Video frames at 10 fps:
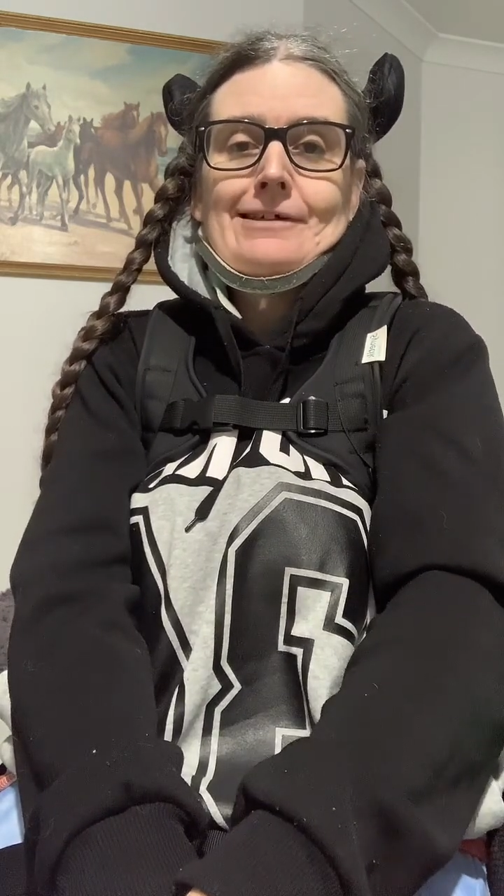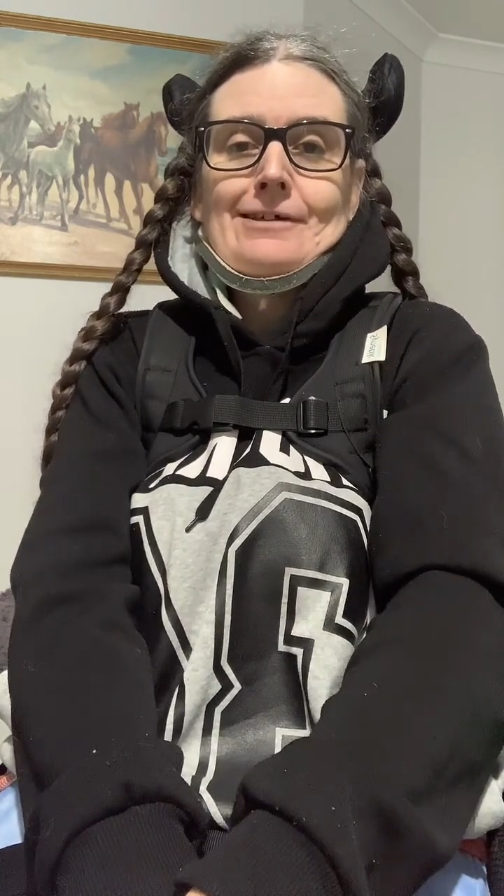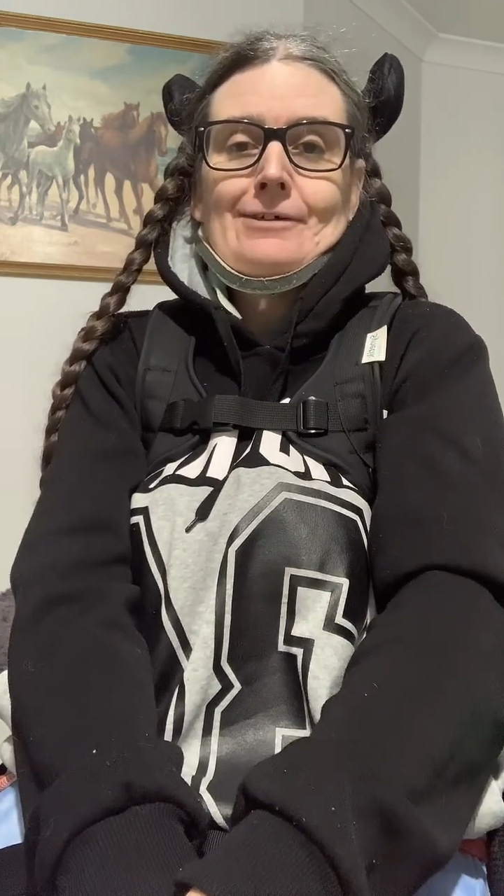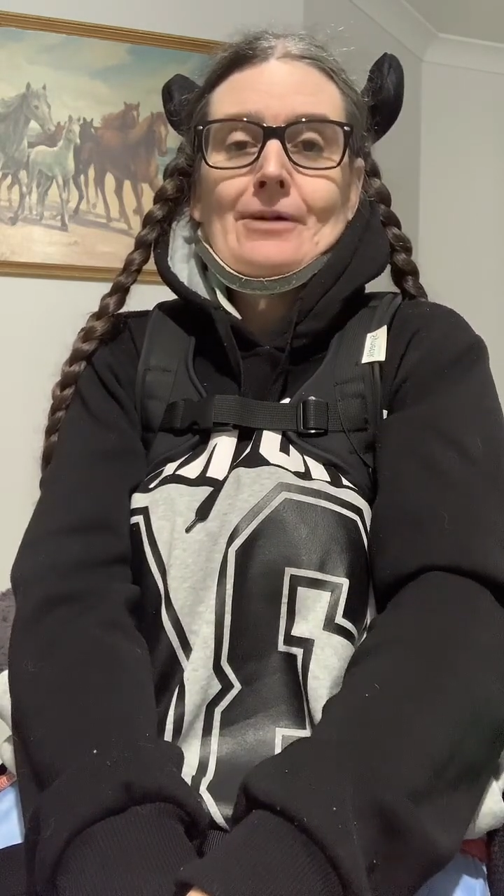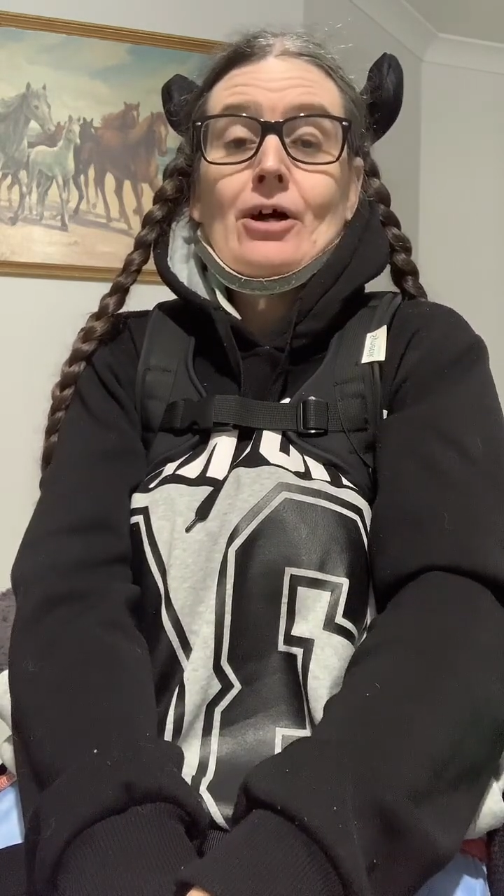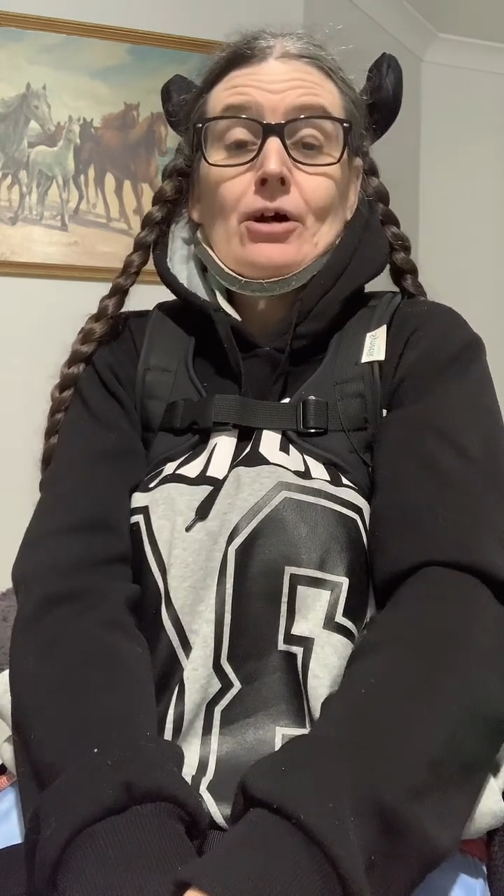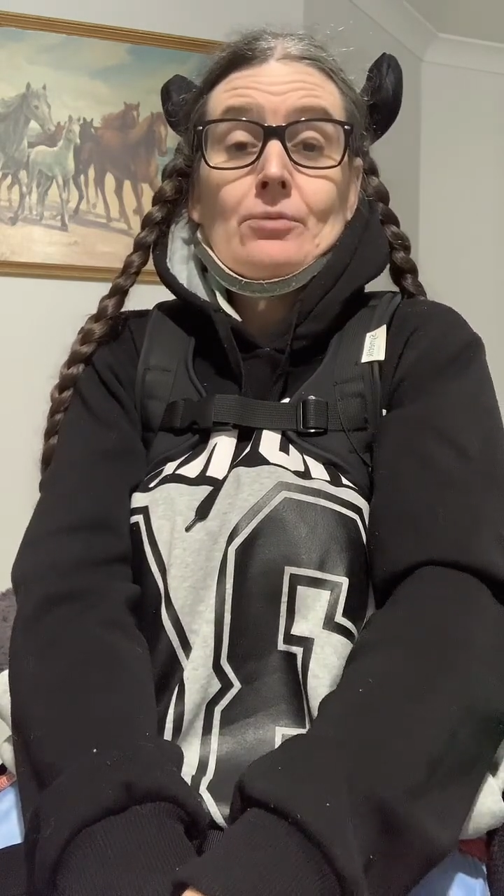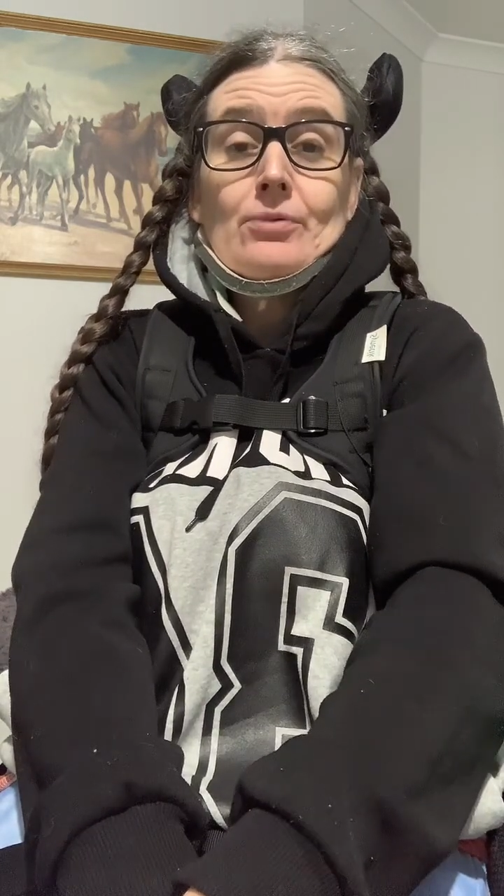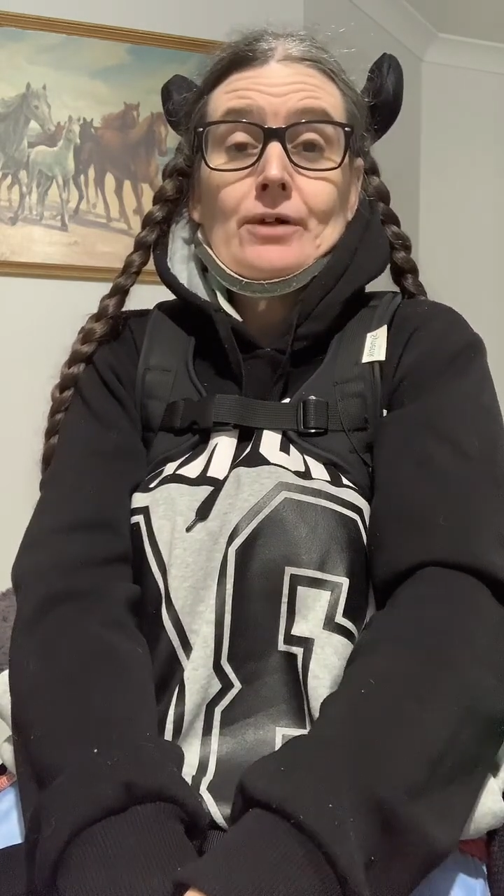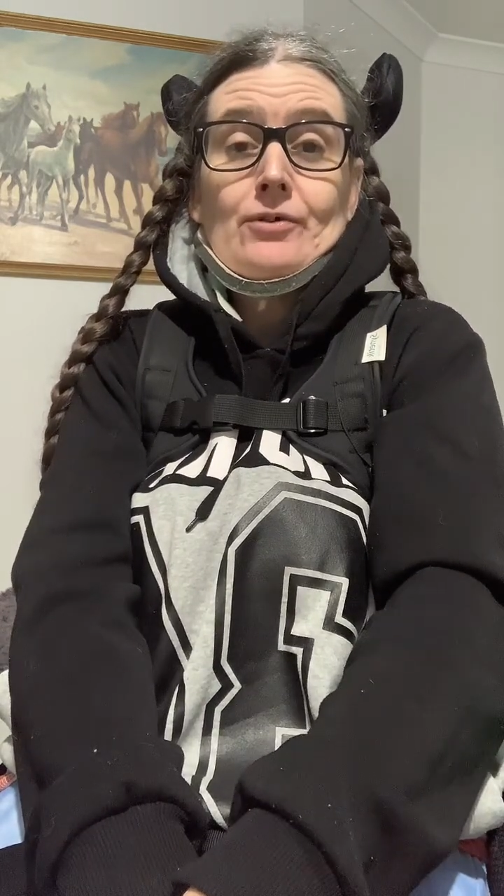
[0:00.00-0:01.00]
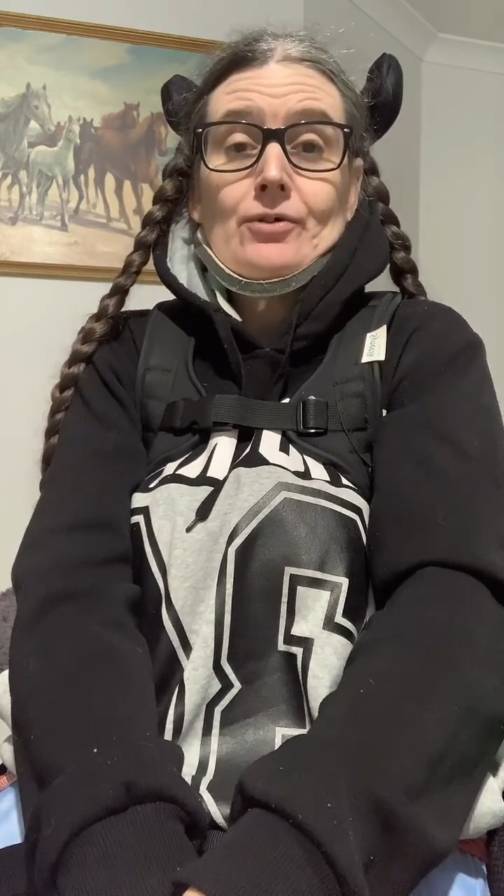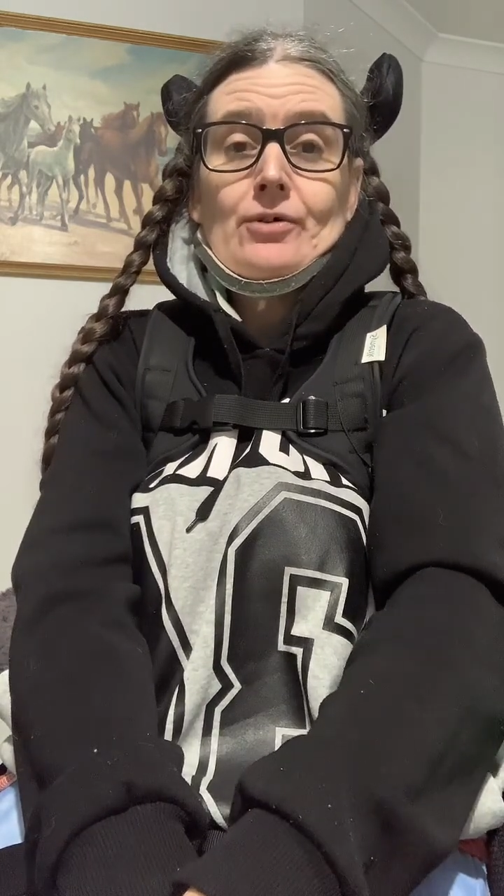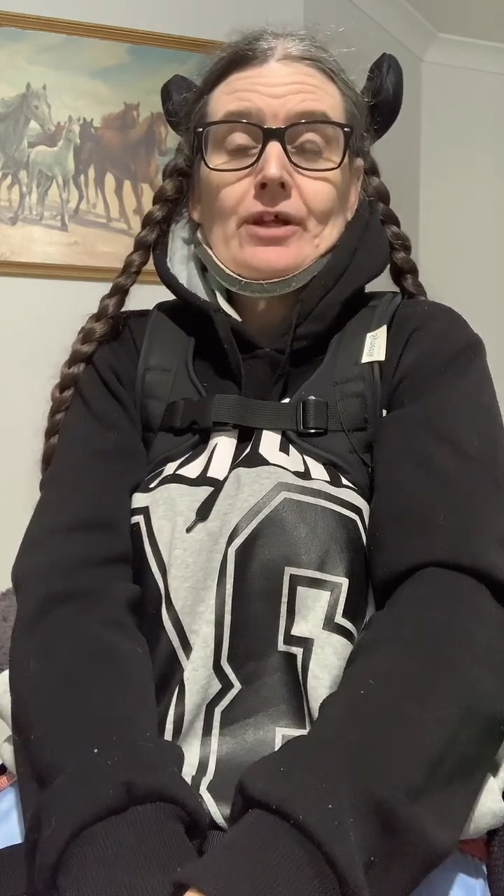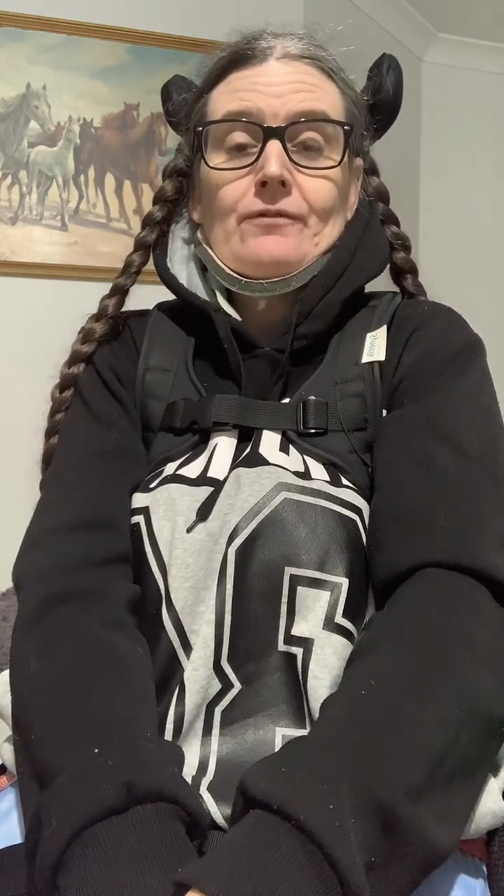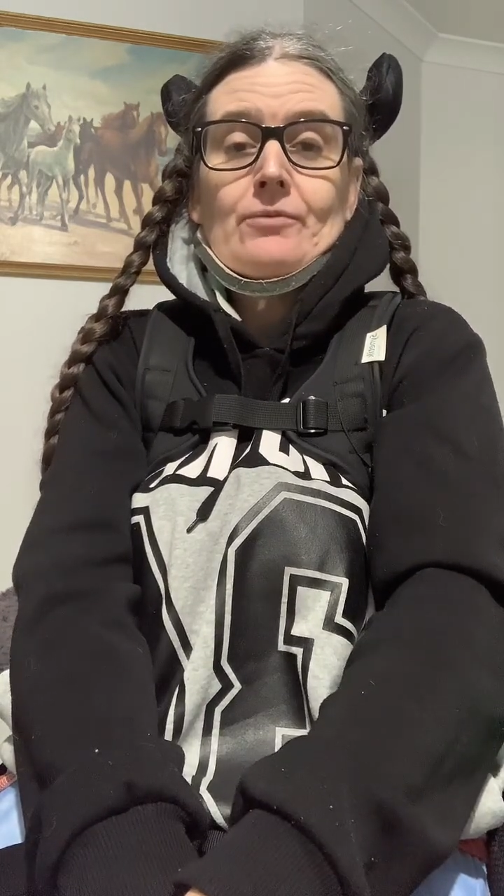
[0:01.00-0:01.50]
And I will give it a
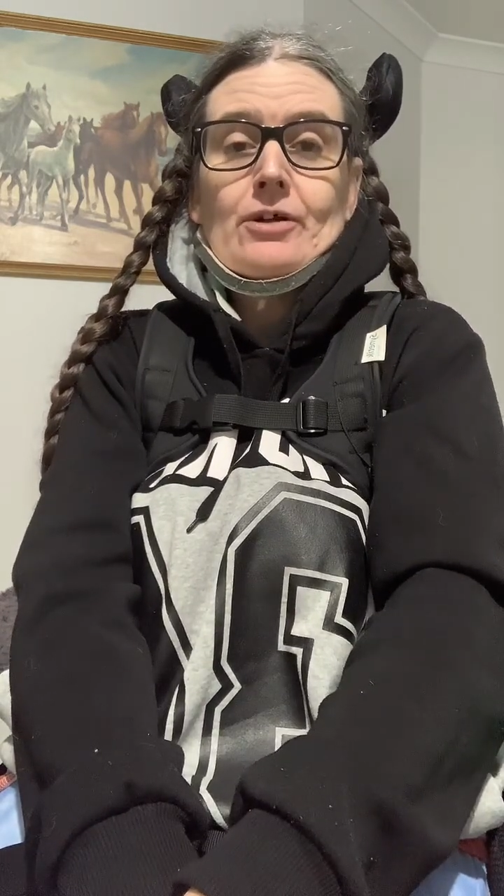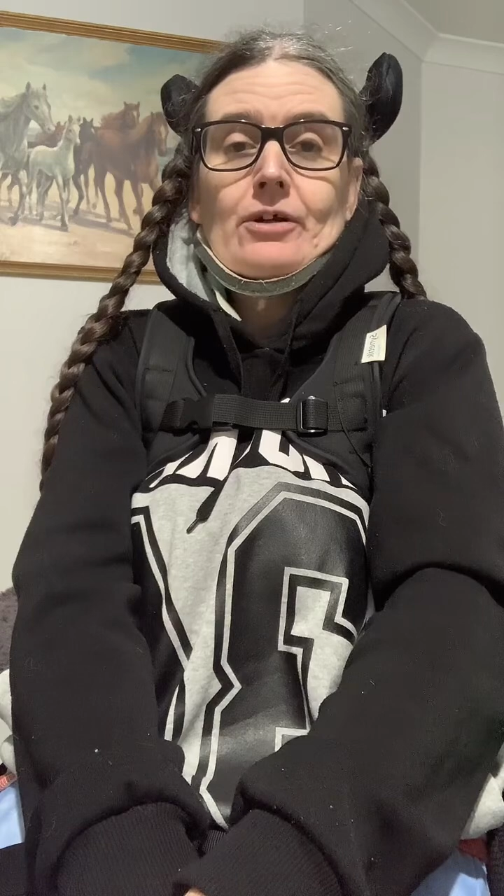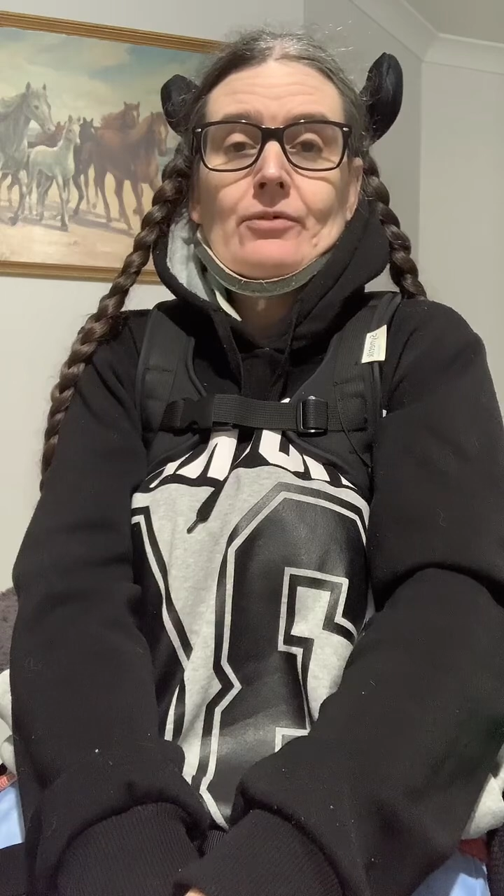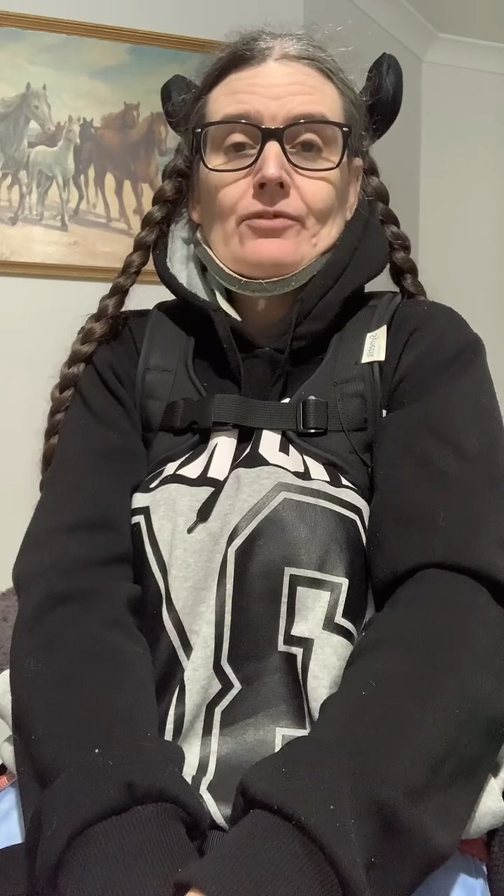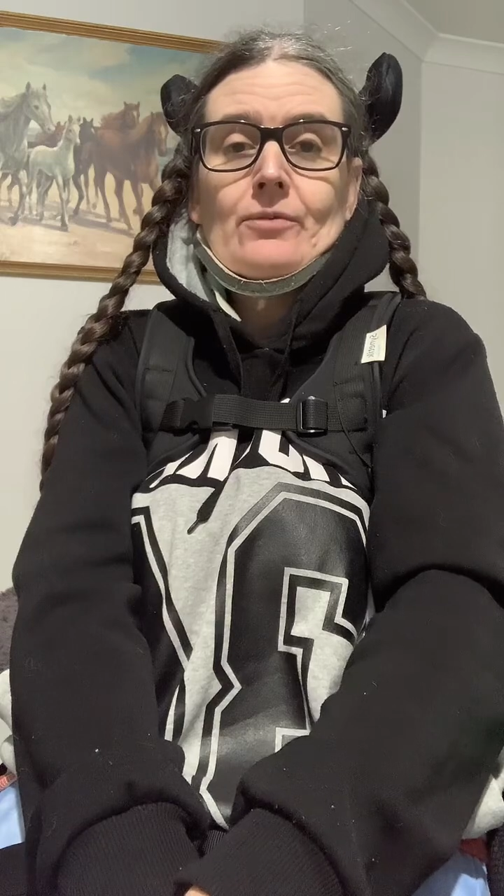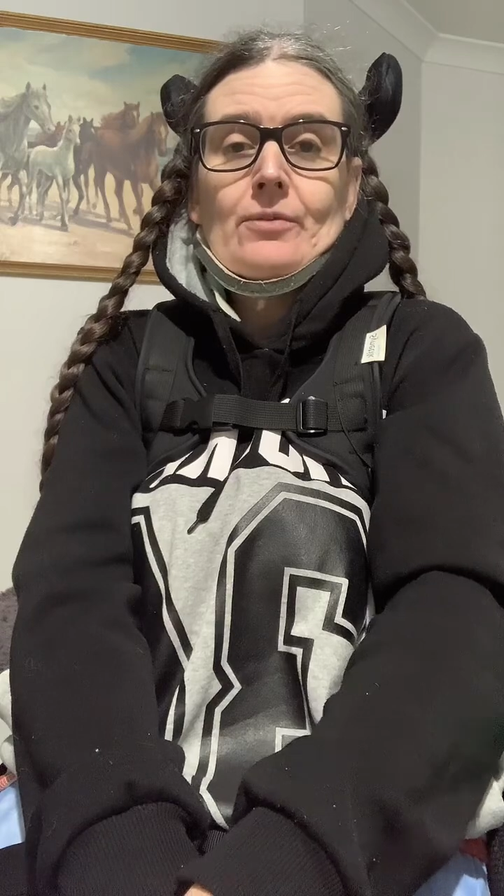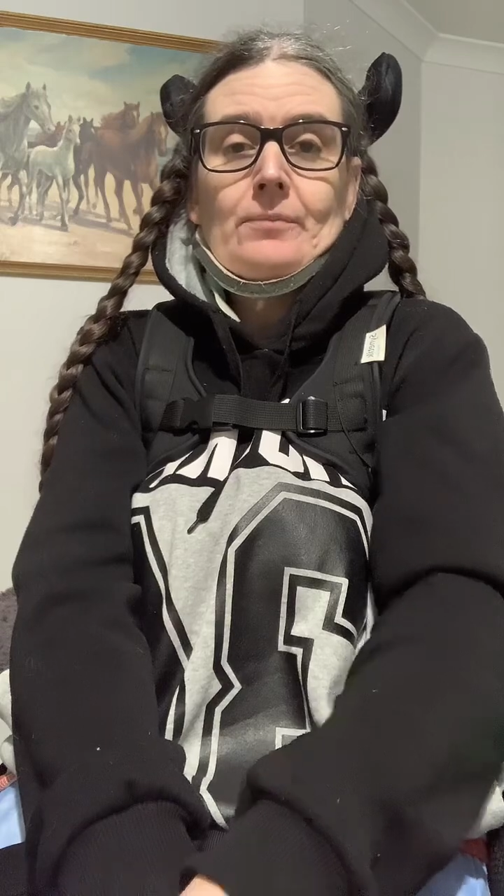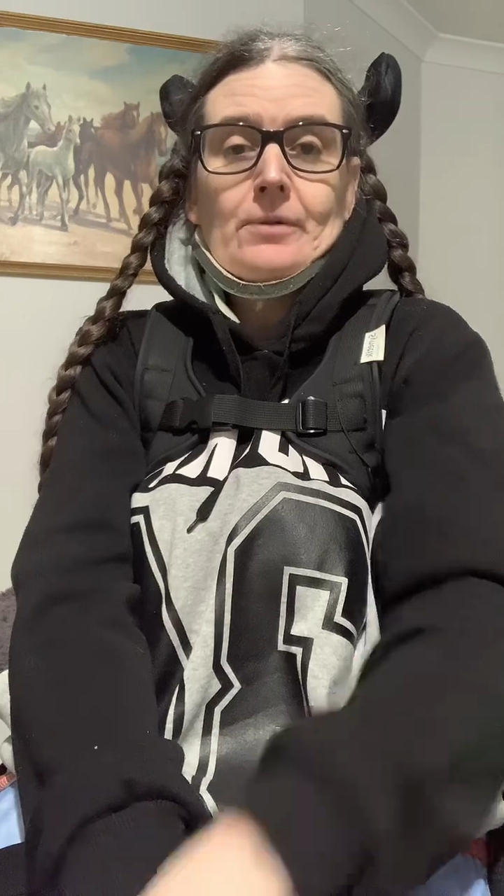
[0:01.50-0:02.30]
good effort when I go somewhere,